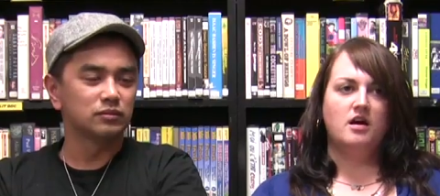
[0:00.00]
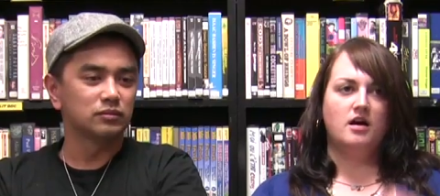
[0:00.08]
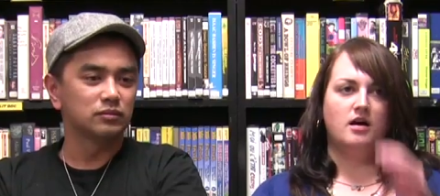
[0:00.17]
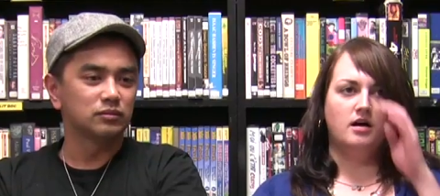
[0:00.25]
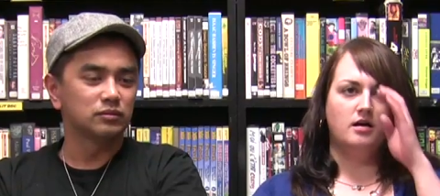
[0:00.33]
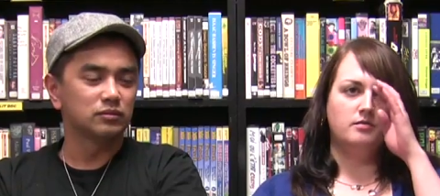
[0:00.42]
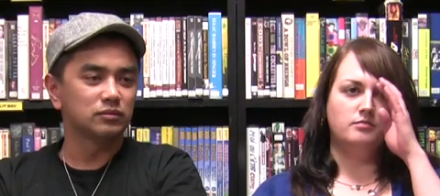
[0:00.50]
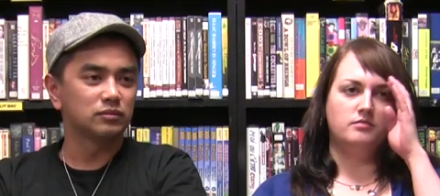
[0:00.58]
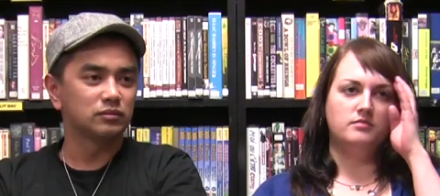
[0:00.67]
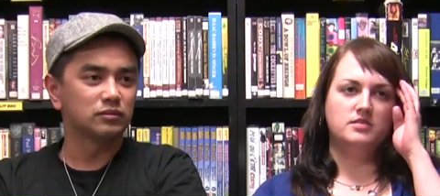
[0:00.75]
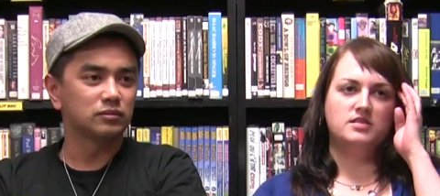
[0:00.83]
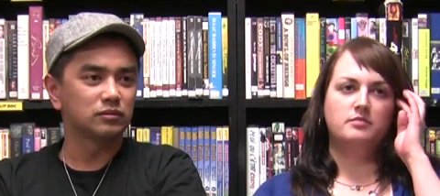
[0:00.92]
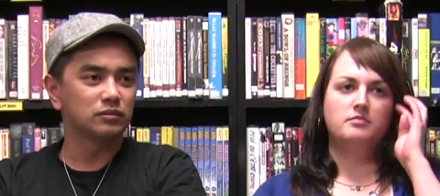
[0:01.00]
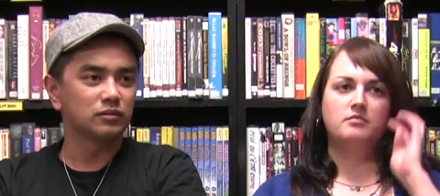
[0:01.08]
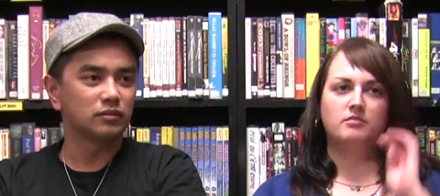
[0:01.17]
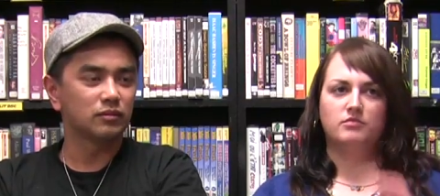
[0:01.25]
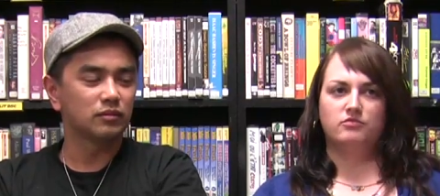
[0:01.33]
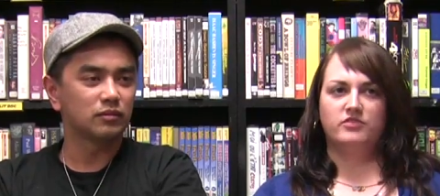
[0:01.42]
Speaker 1: um,
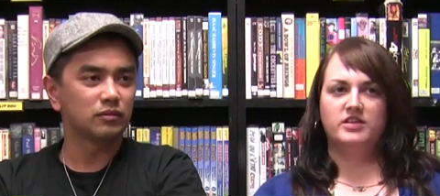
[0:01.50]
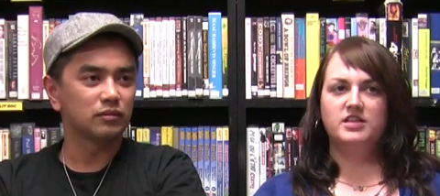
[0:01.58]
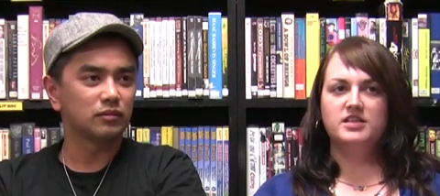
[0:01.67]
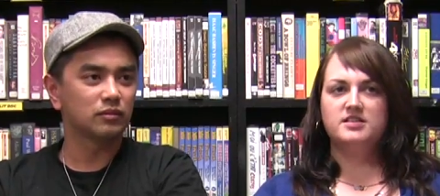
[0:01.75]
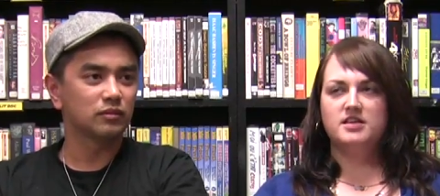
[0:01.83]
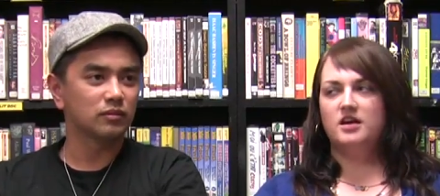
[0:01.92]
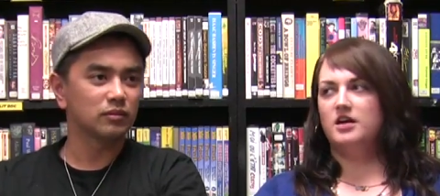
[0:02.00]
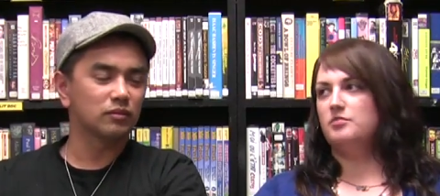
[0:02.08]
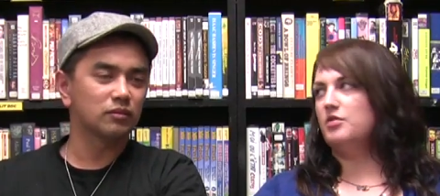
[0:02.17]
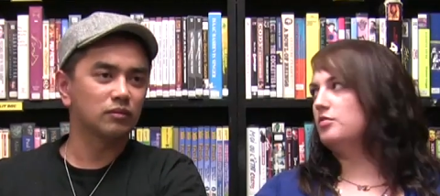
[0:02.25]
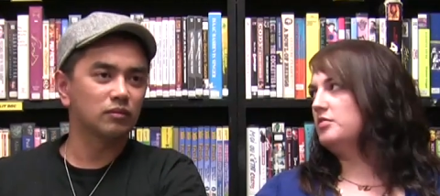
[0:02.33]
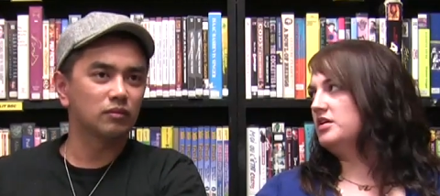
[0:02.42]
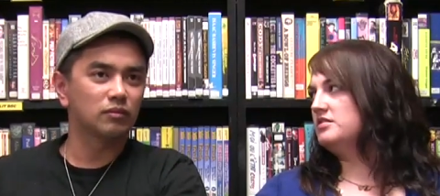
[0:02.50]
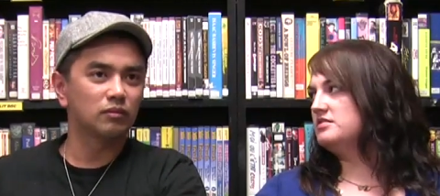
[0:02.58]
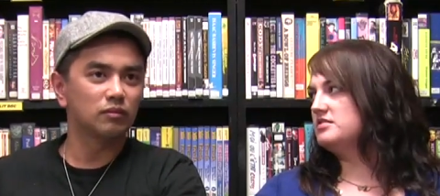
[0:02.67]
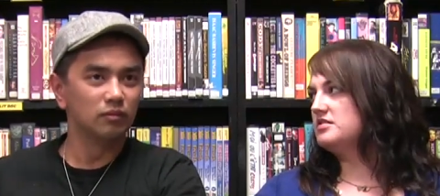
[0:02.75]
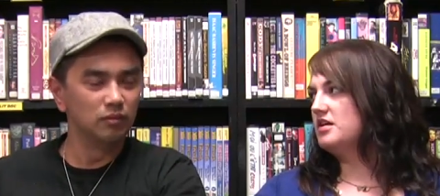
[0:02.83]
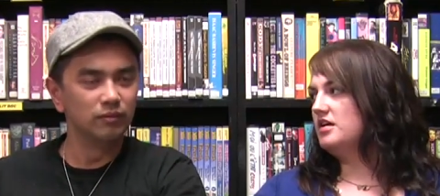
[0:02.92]
some really scary moments.